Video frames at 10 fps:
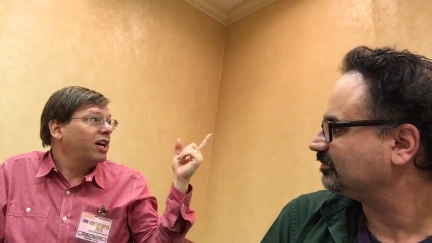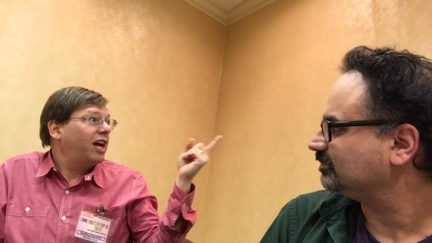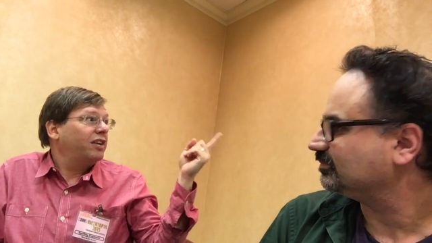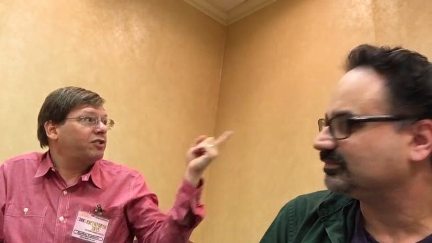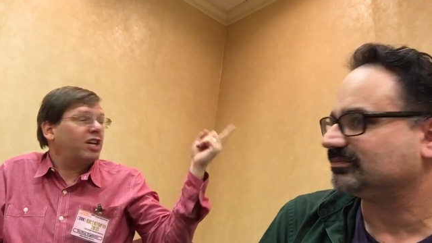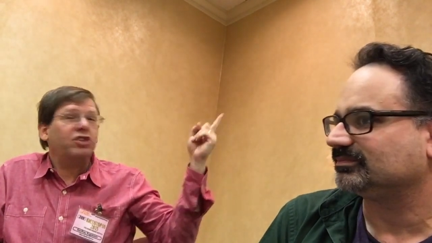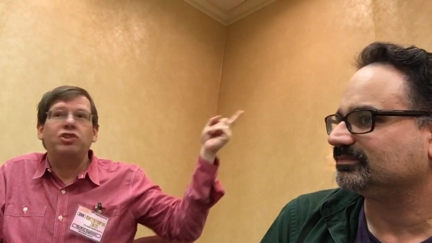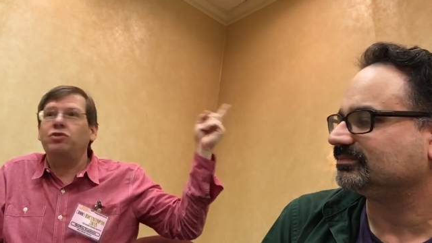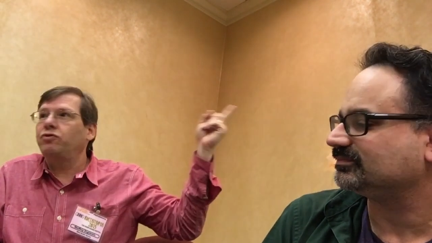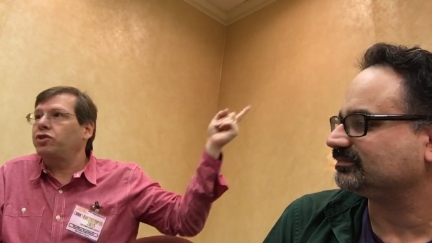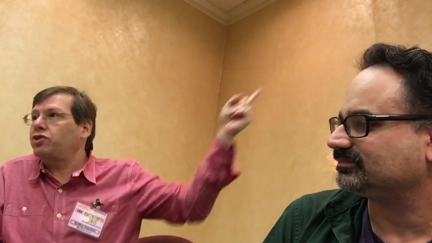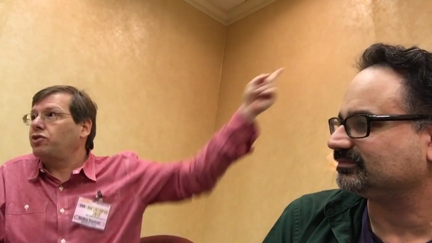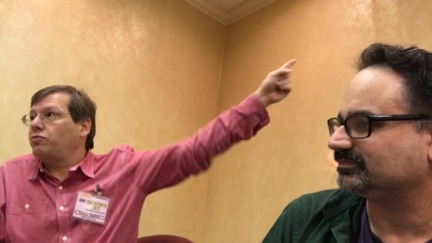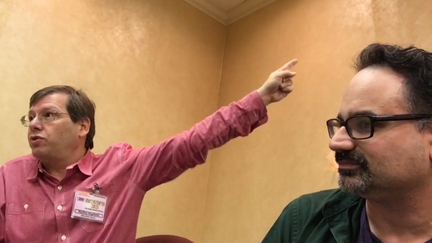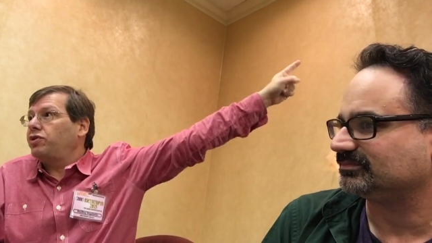Speaker 1: And there's actually two versions
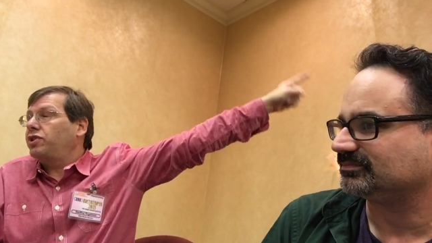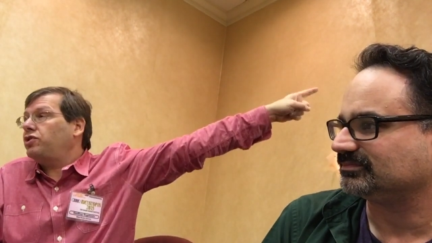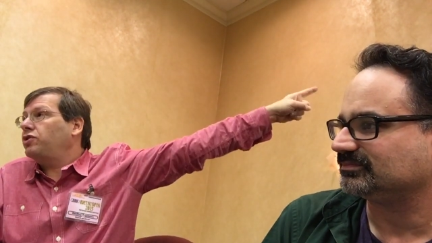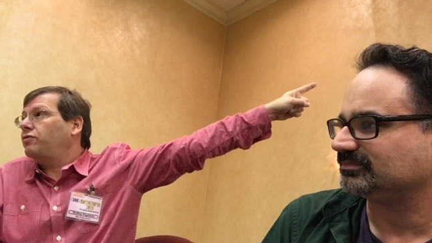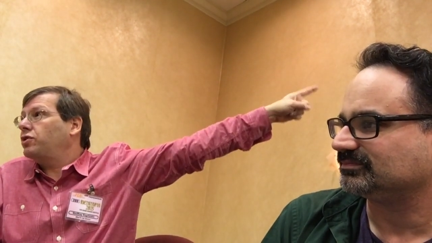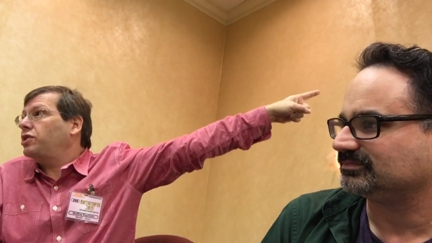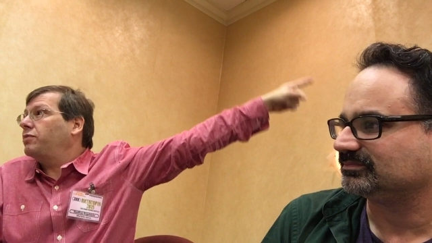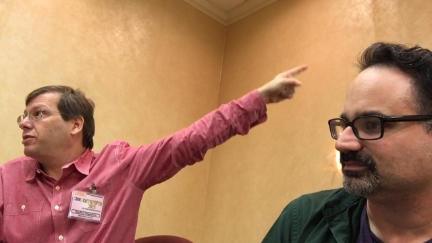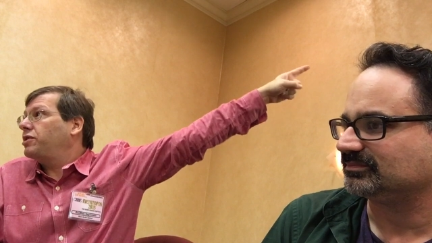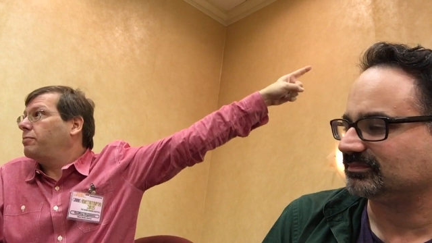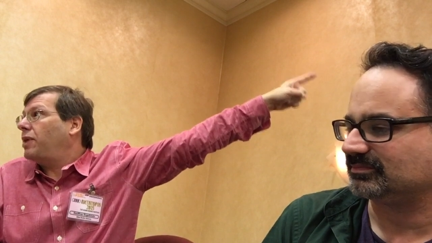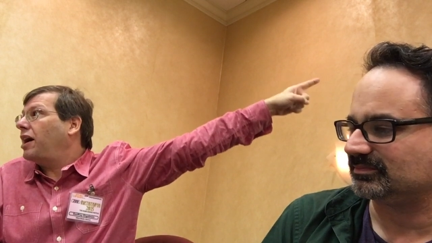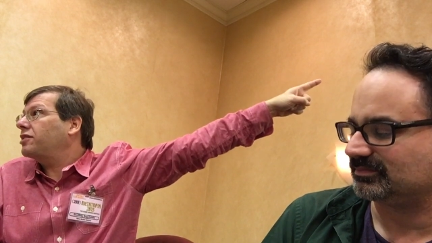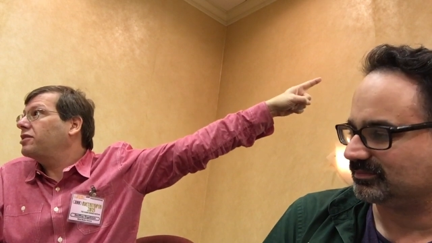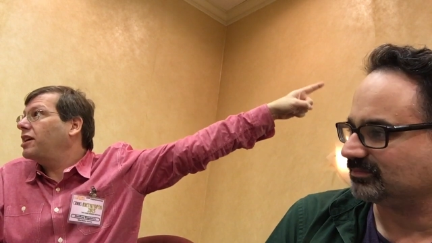of the rules. This is the version that was in the
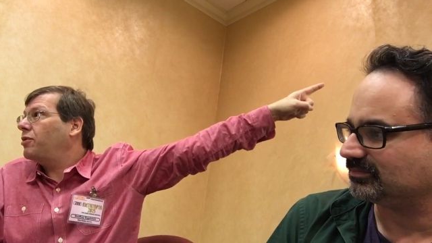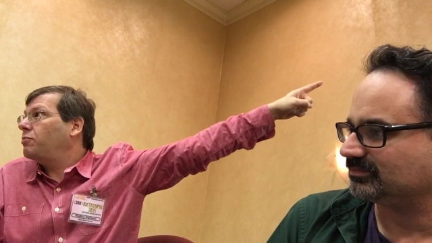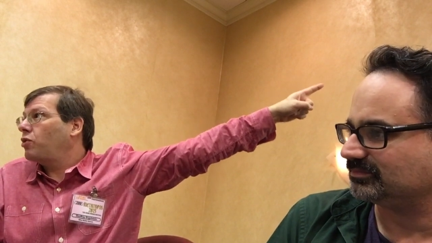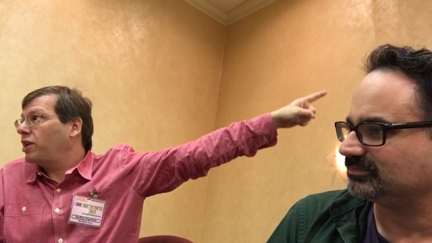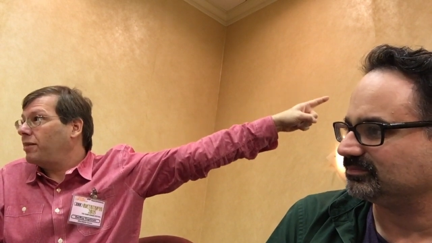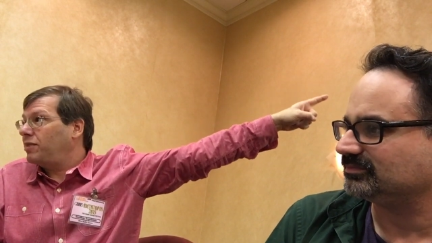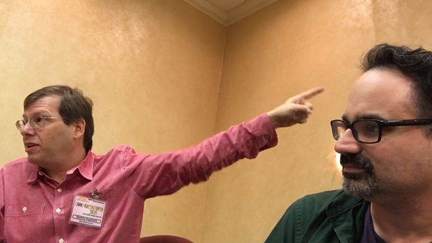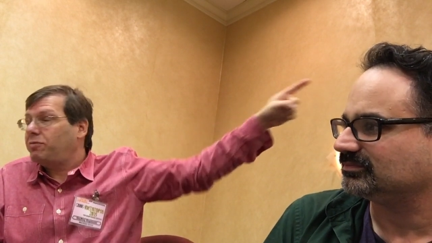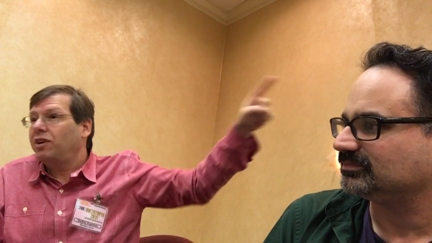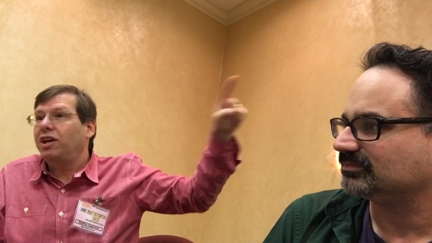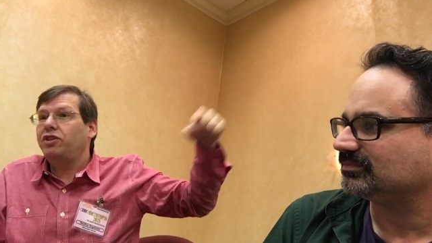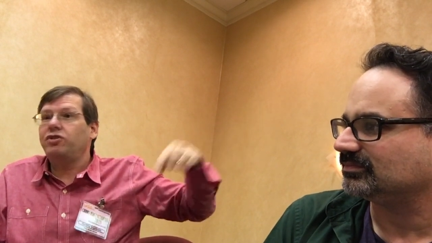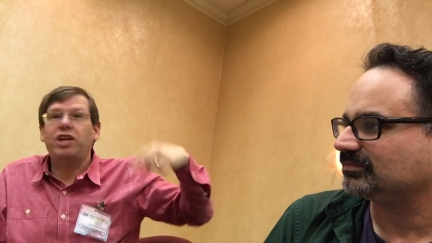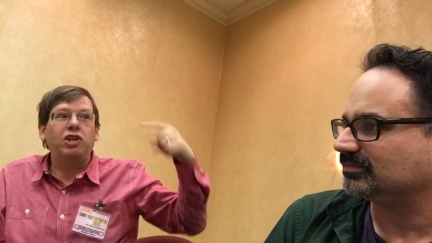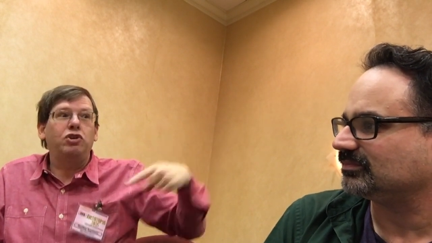box. Now on BoardGameGeek,
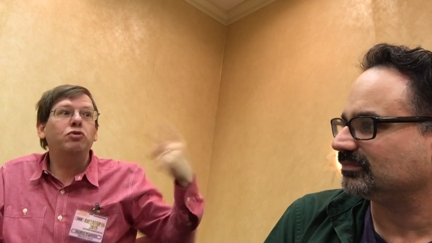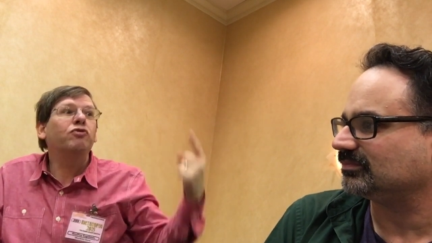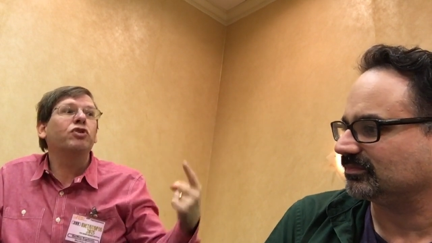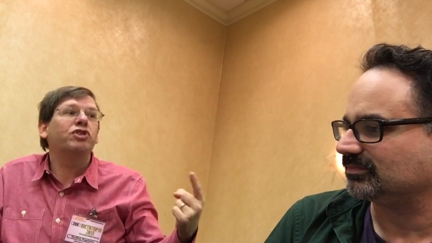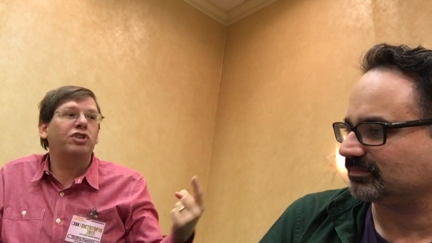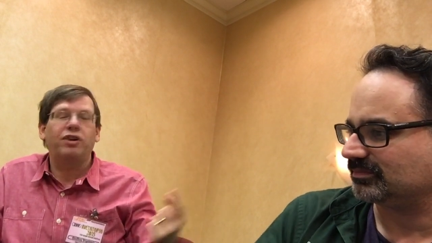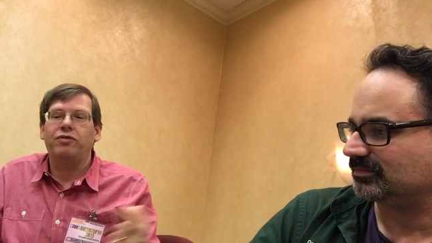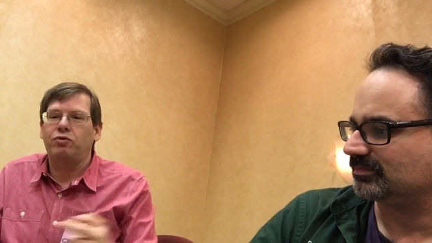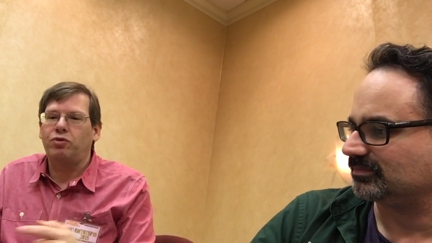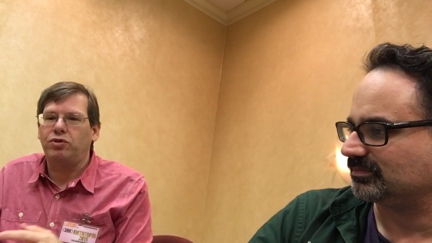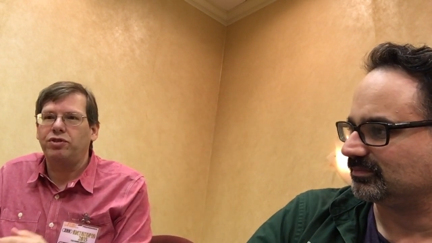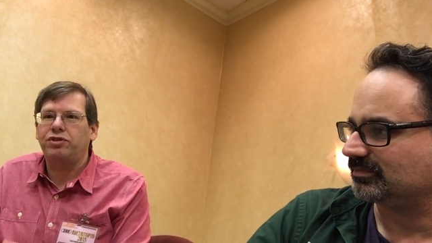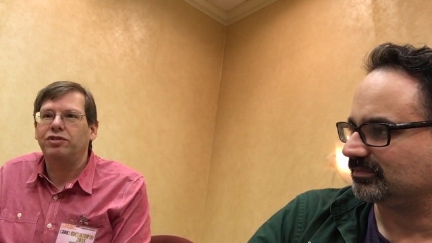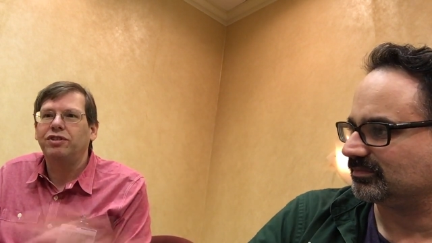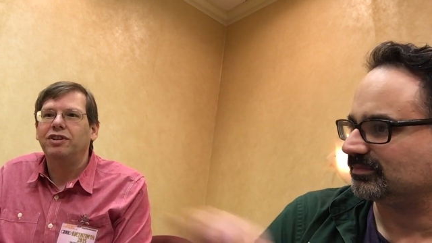there's a new version of the
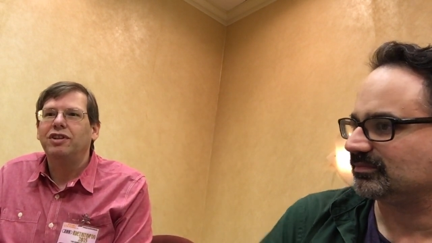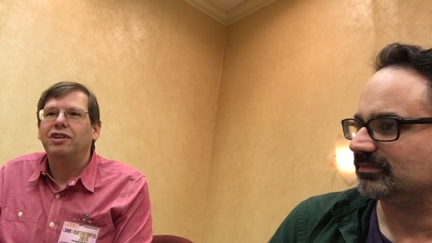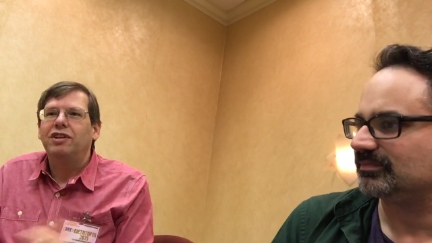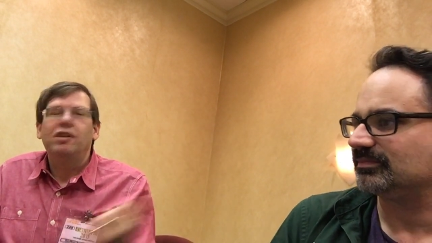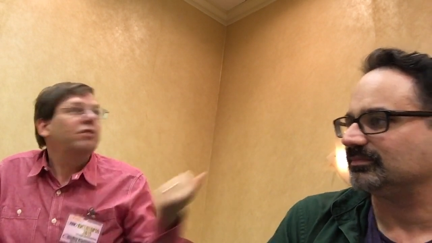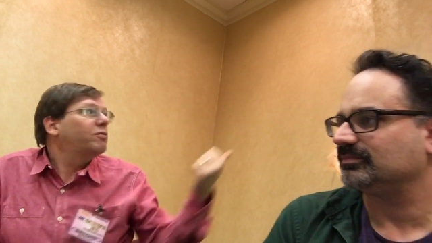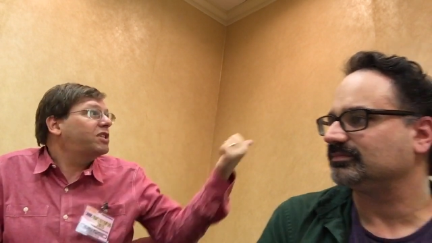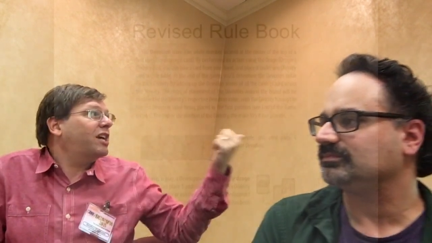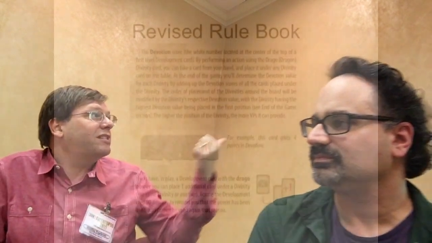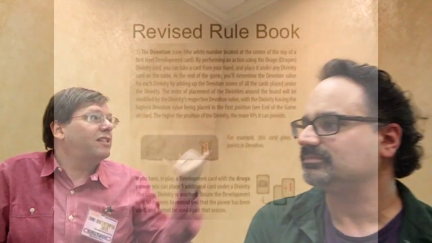rules, which has